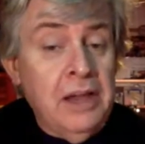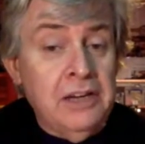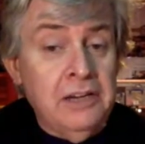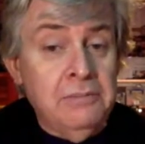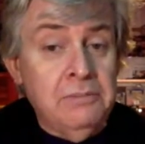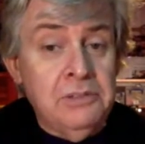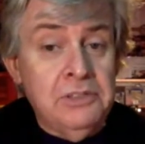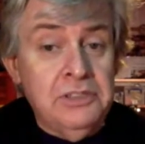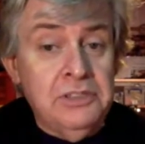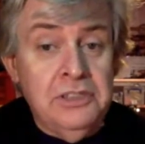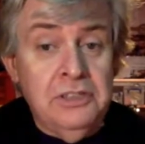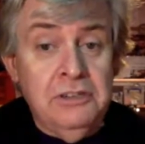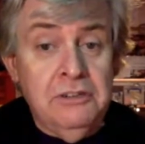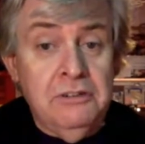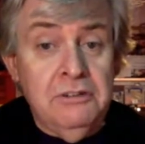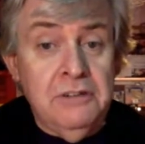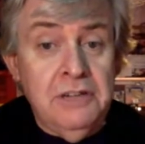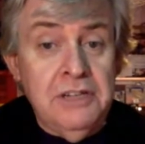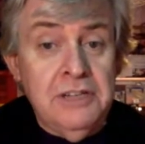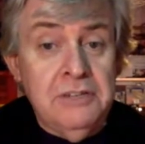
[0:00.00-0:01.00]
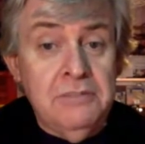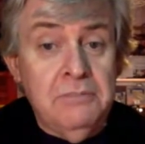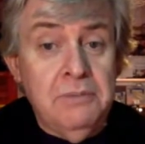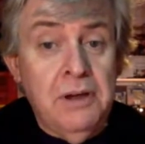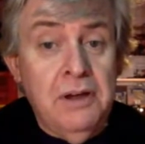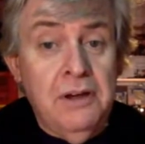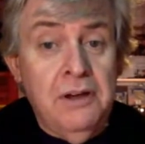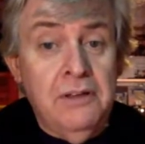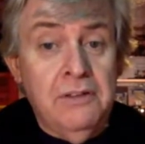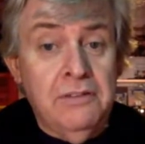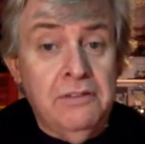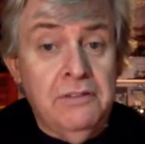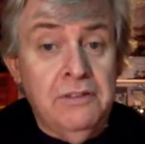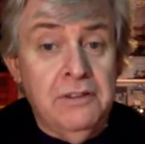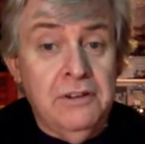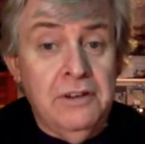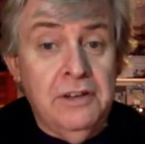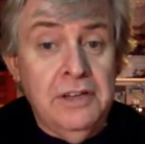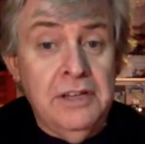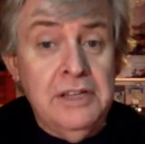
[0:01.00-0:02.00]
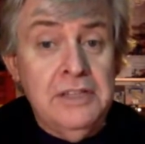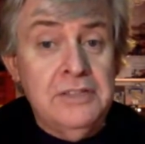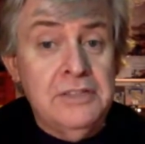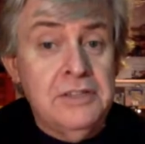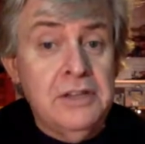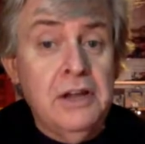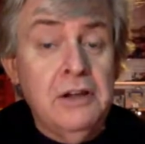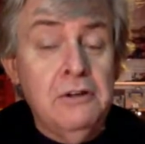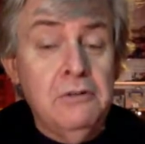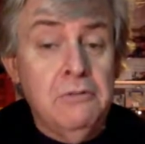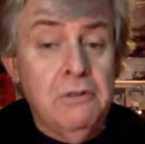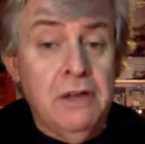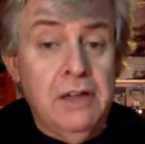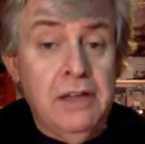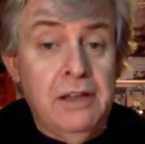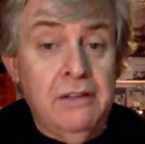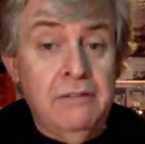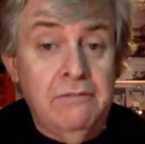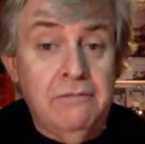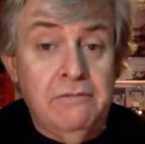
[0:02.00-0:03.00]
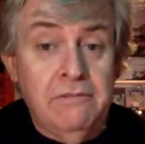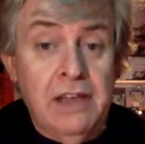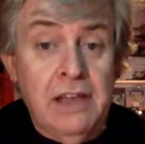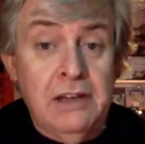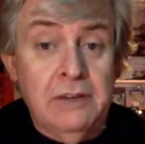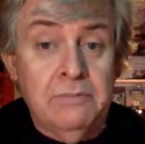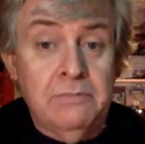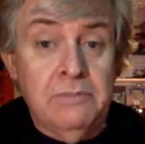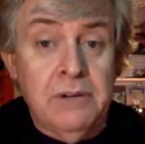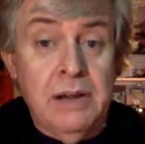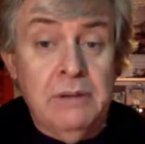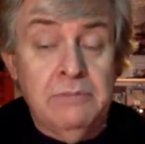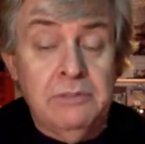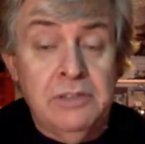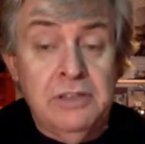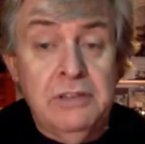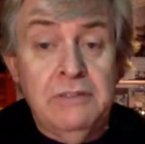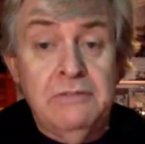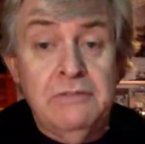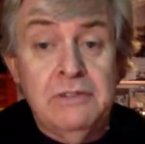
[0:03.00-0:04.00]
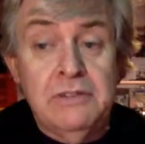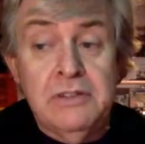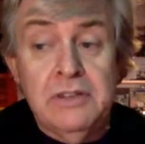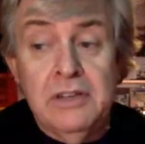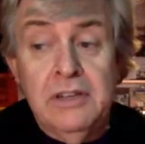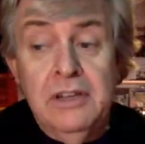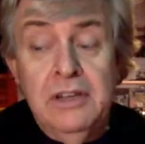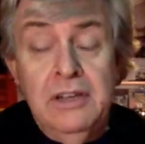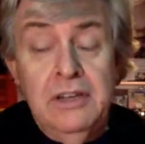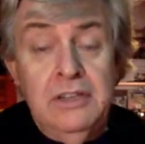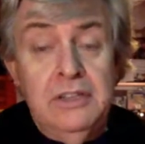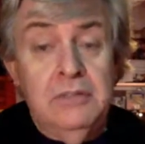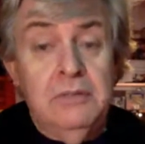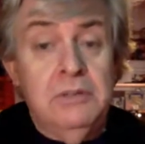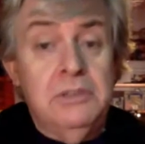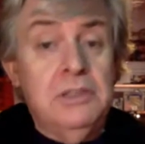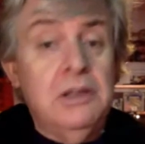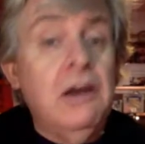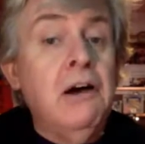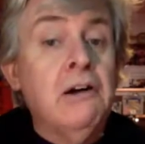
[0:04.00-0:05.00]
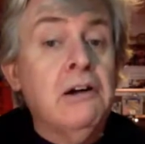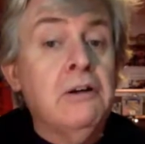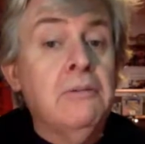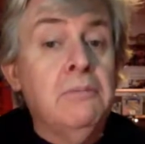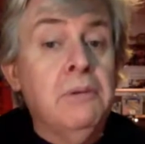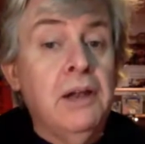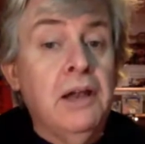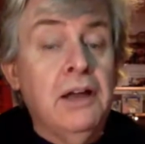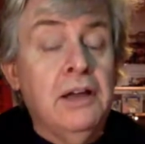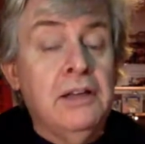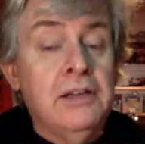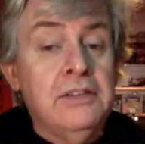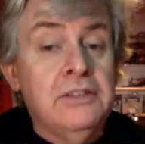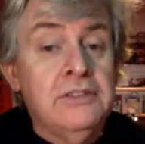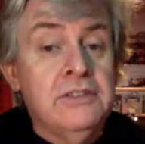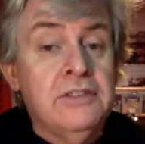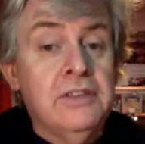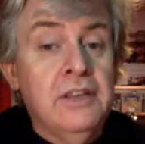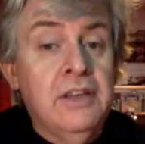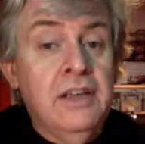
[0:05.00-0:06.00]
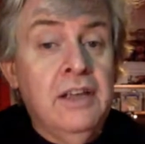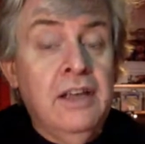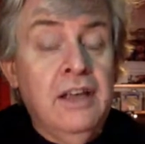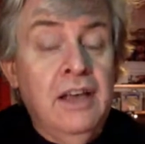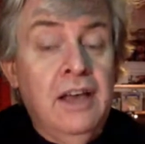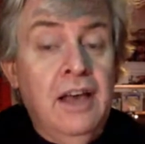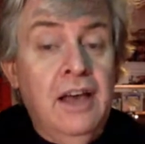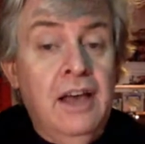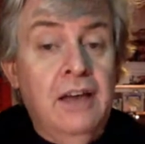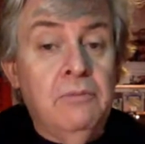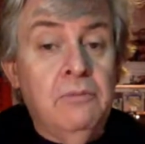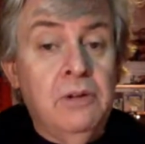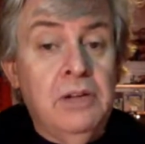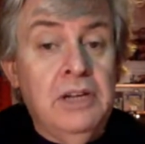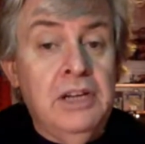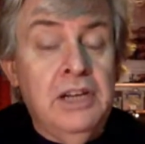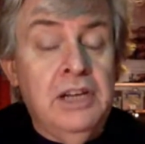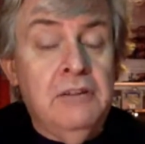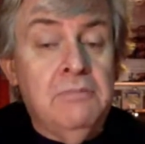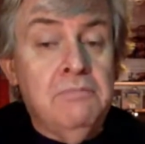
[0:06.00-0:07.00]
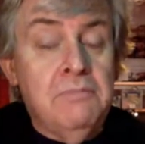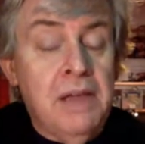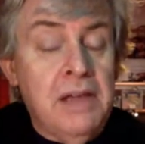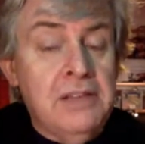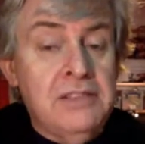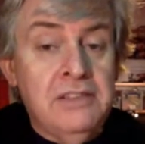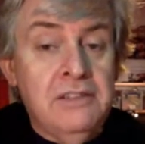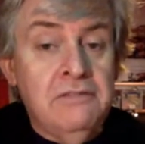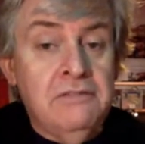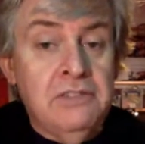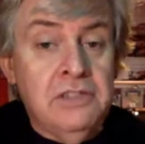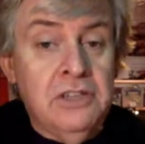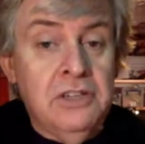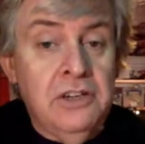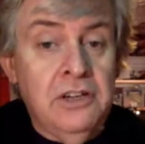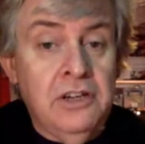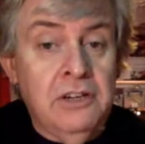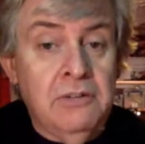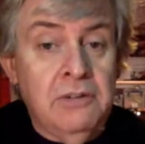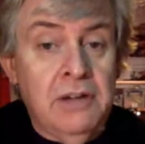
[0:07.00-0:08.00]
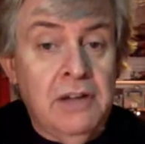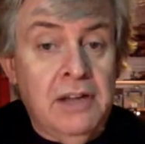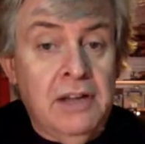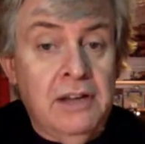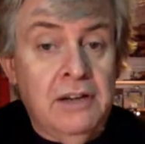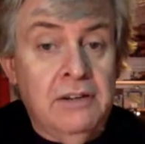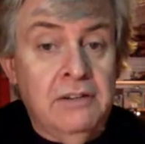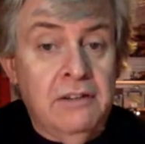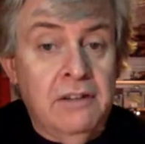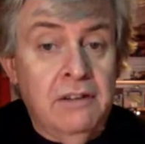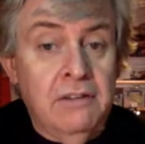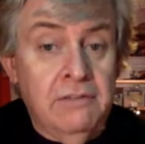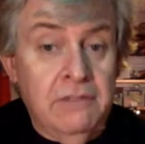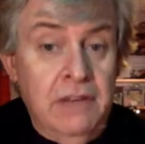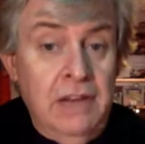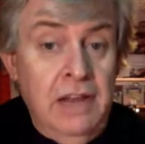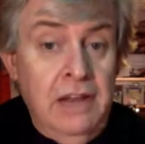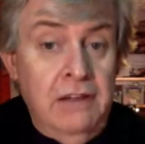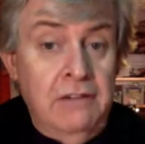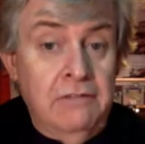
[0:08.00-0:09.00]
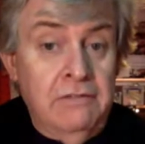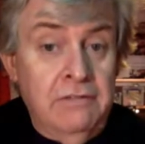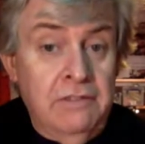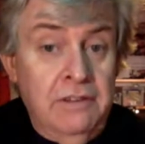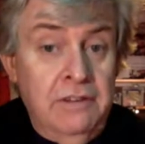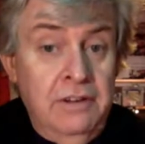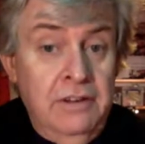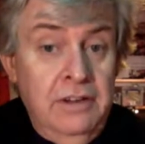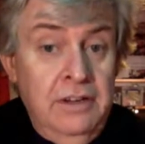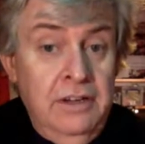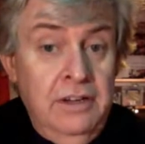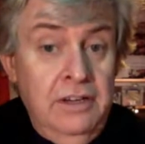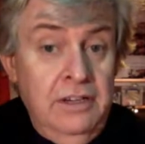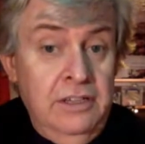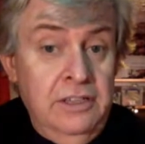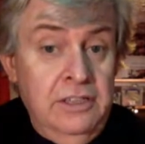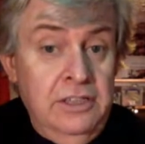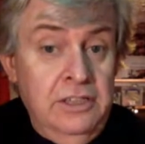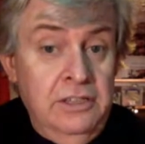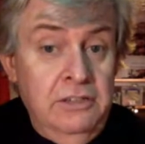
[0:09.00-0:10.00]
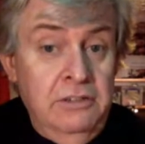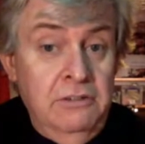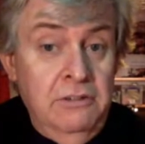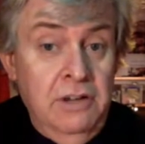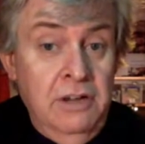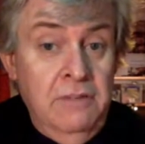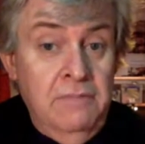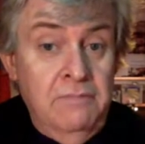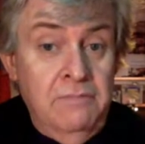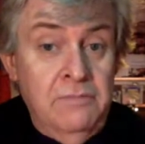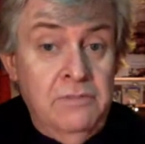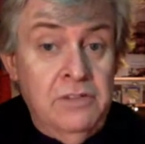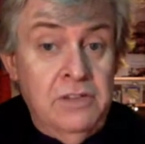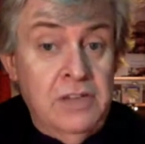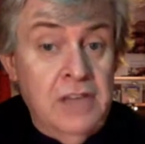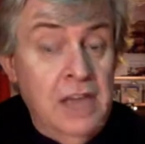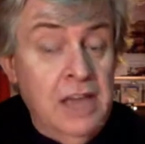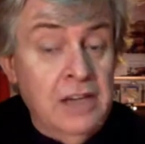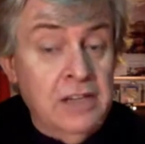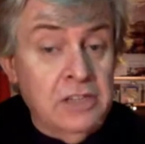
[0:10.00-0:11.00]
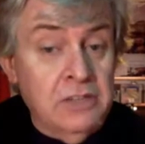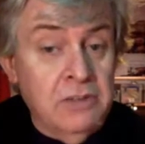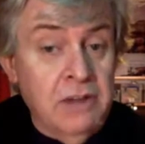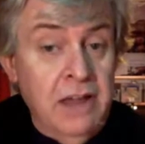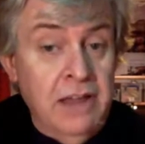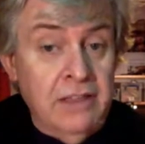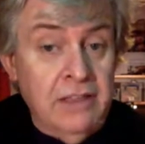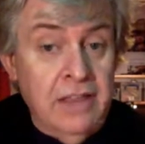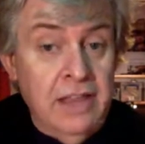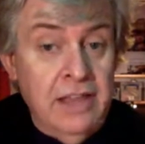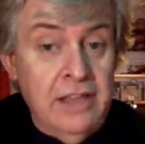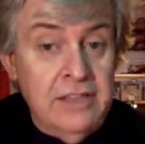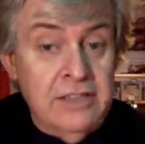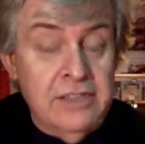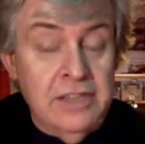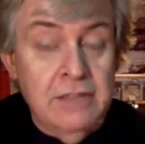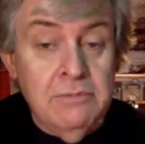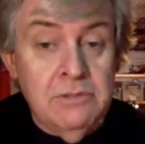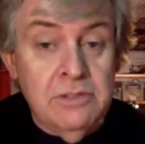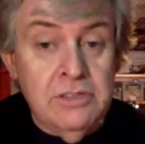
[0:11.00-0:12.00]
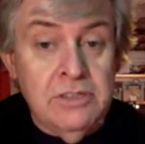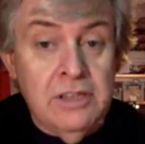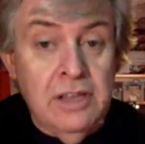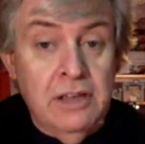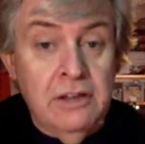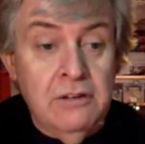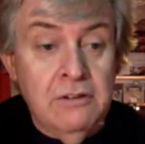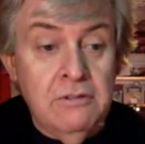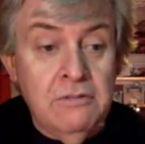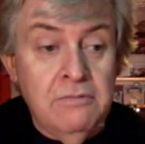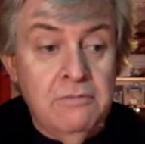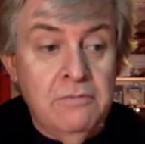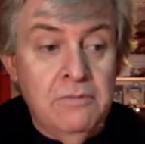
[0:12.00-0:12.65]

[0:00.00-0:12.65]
to pursue is a path that leads nowhere, in fact, perhaps even to a darker place. And we need a massive turnaround of love to counteract that. It seems as though